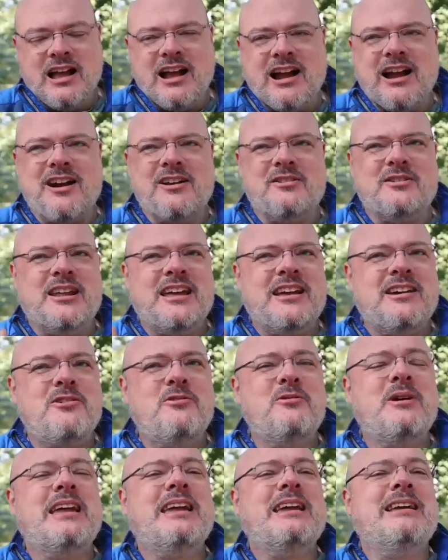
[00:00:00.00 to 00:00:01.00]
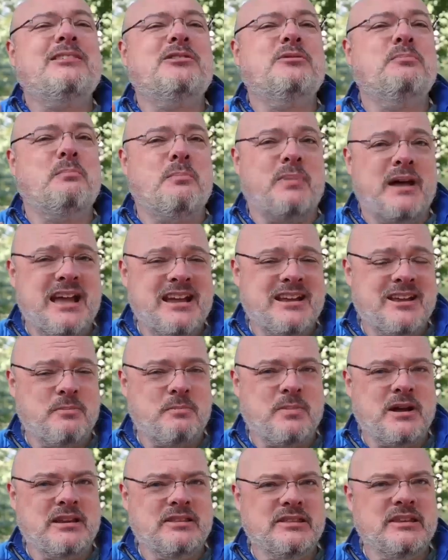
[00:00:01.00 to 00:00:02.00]
are now held back
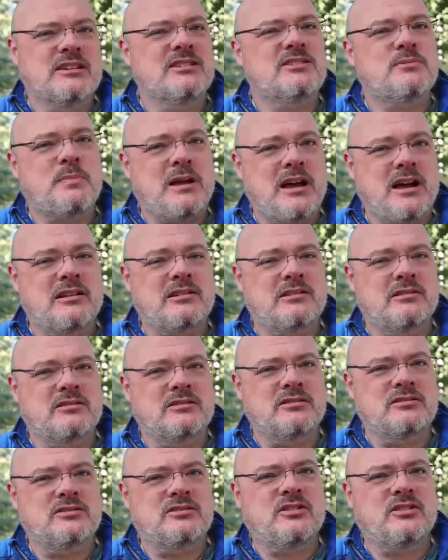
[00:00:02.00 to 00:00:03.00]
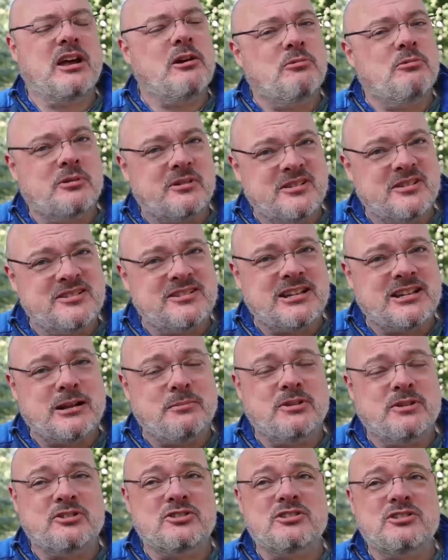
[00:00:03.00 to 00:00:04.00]
by these patterns that were
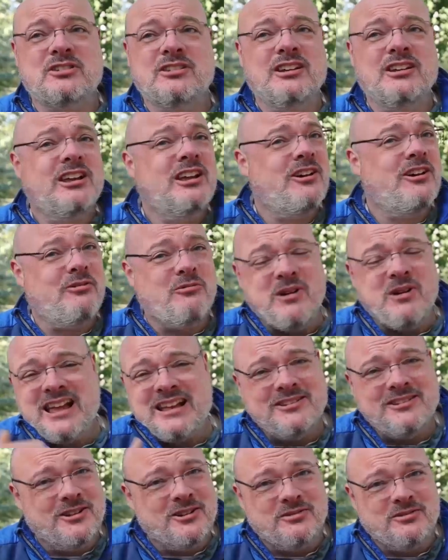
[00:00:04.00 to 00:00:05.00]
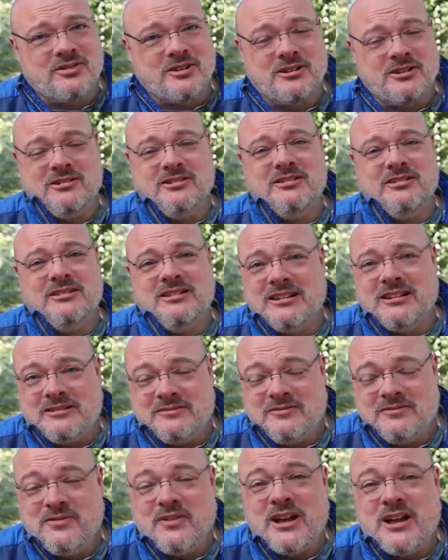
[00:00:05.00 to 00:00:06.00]
established well over
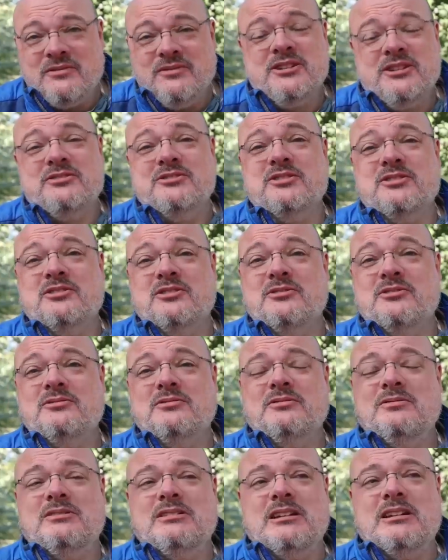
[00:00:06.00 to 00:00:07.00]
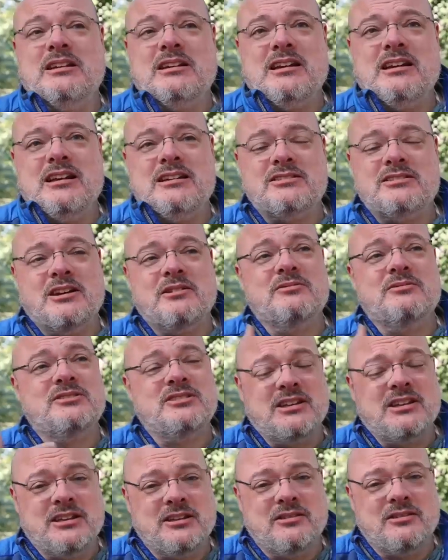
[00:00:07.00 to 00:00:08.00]
5 years ago, as I was
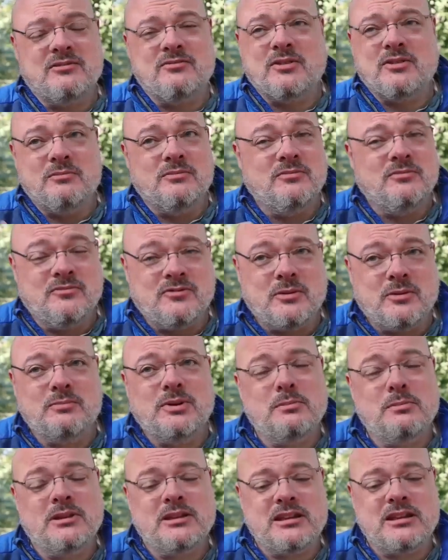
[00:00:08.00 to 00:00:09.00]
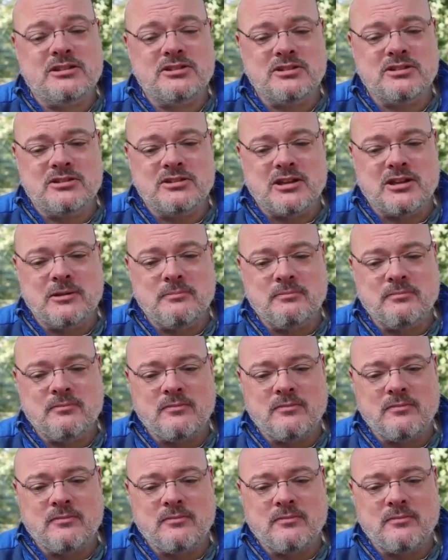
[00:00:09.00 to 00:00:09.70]
saying, from publication time.